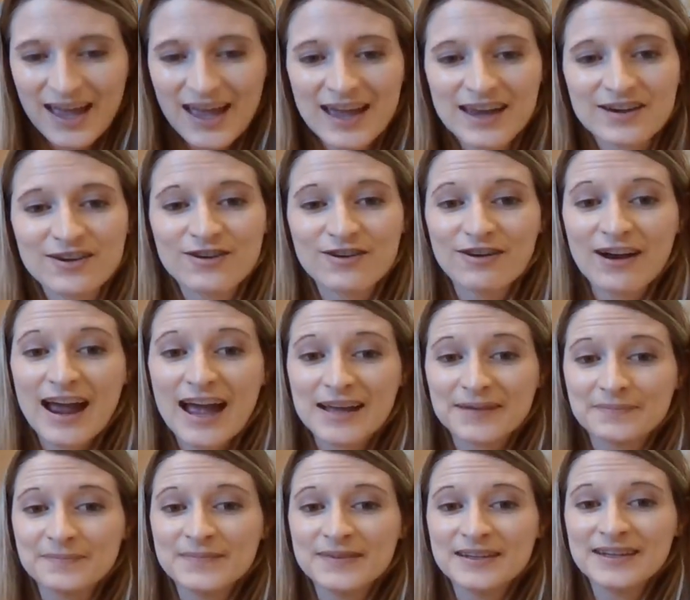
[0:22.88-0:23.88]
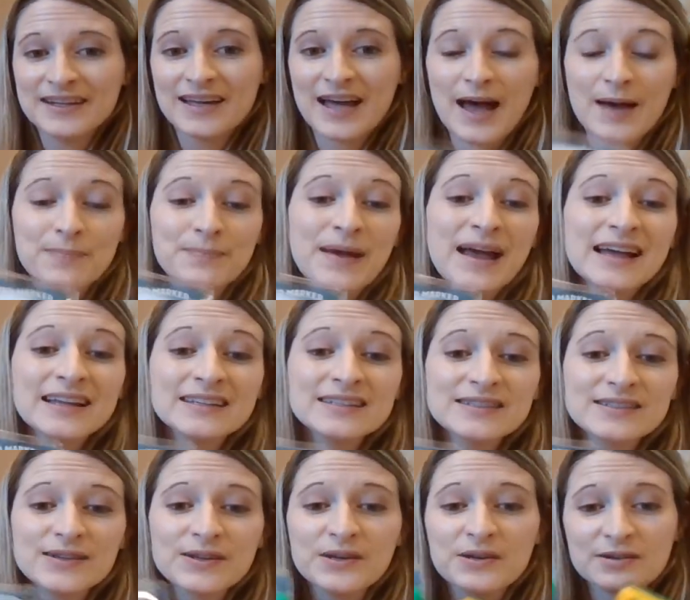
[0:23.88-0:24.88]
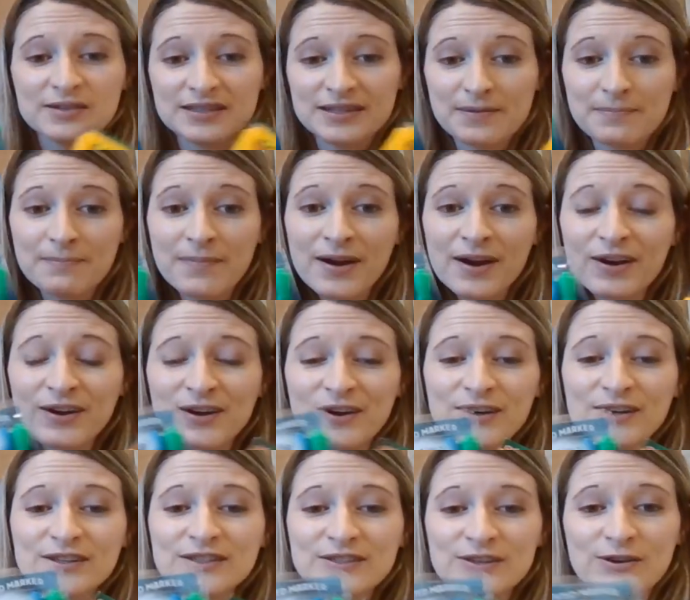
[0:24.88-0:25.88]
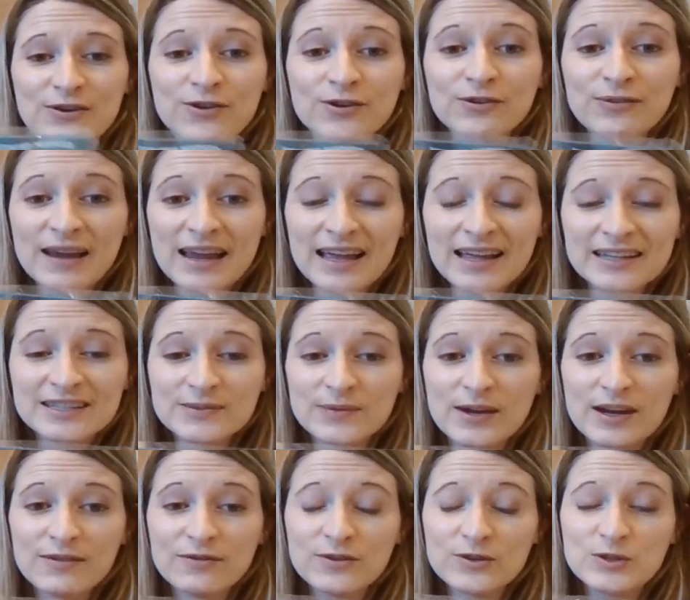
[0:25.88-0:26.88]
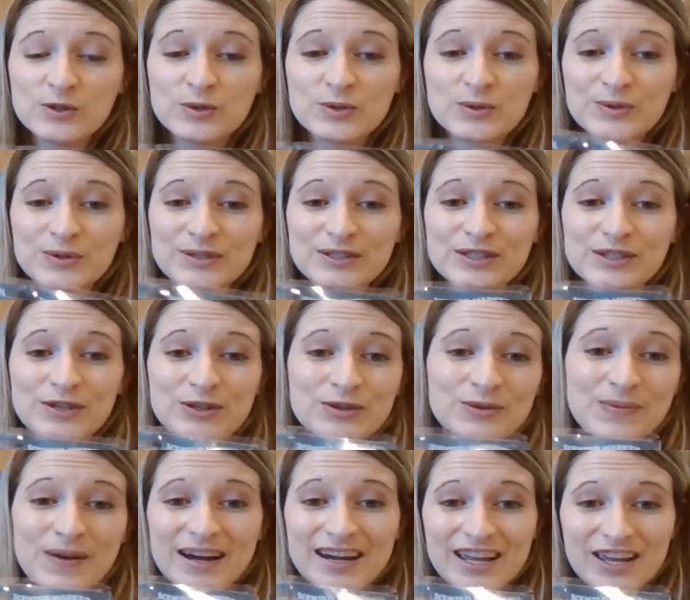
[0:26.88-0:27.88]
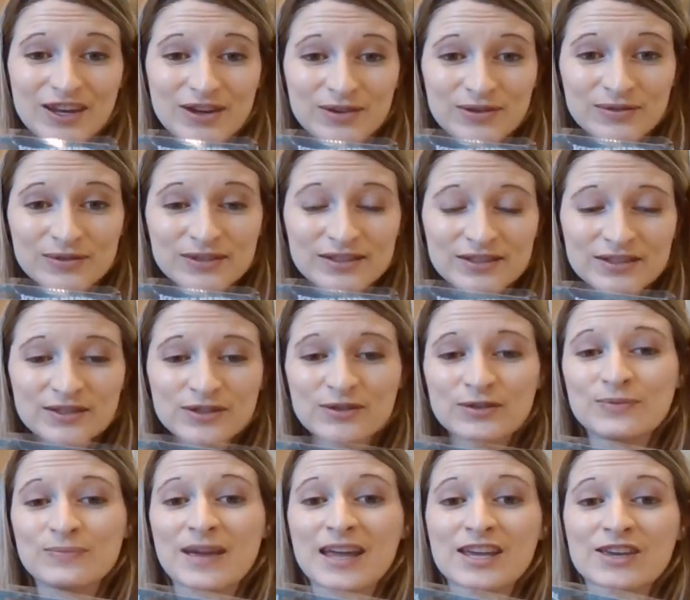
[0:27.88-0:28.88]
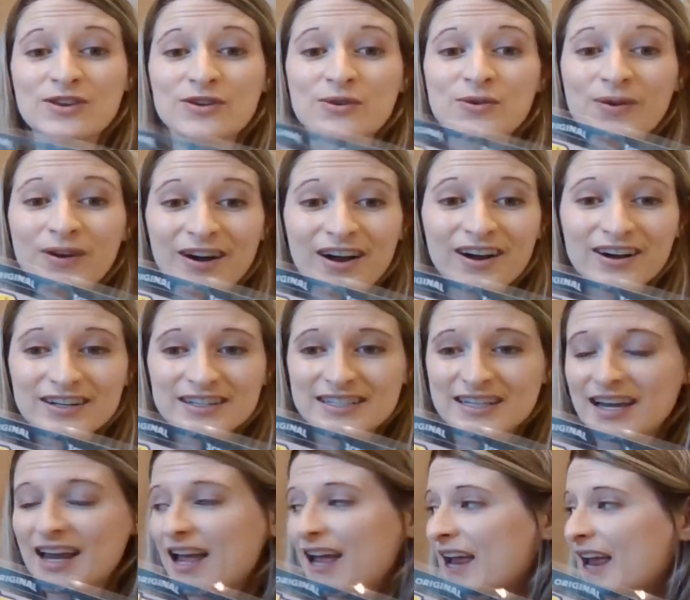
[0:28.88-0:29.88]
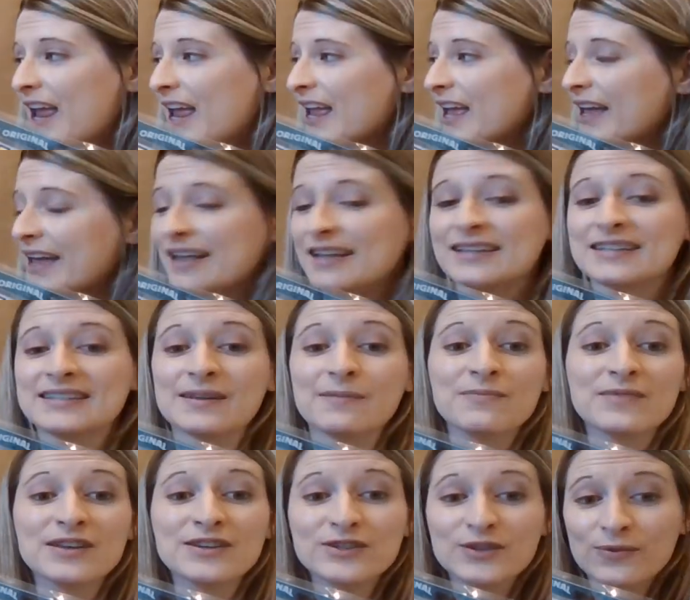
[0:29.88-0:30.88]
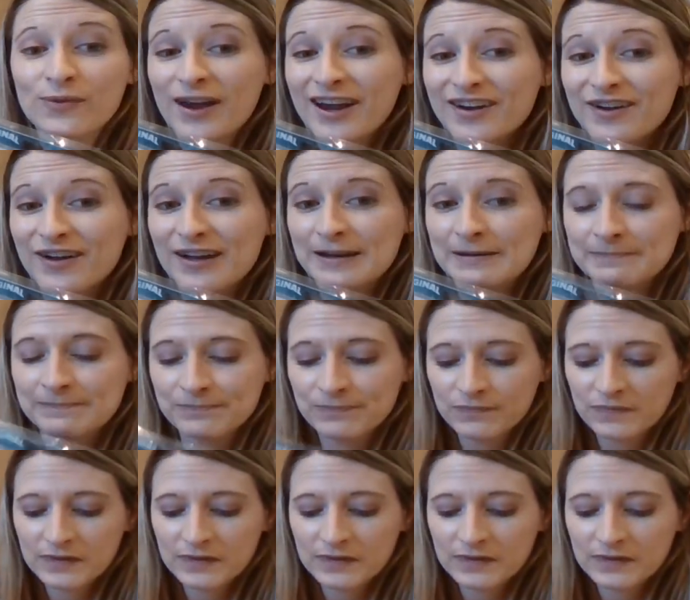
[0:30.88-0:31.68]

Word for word: and grab a pencil or some markers or crayons, whatever tools you want to use to make your art today and something to write on.